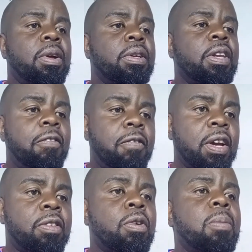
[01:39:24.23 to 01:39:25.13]

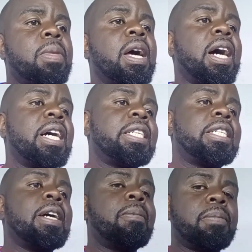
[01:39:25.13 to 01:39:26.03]
defects from the
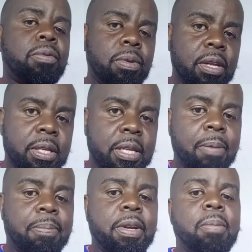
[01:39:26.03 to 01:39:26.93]
atrium to the
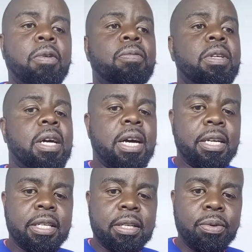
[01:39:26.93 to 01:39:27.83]
septum of the heart.
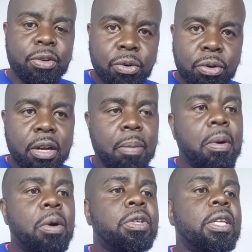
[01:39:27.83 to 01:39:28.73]
We talked
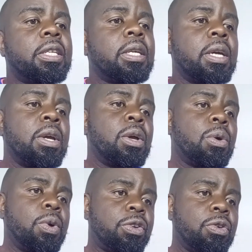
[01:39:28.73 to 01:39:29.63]
about it.
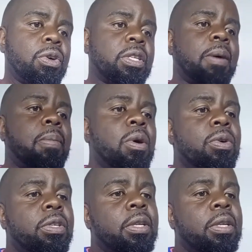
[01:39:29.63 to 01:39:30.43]
We talked about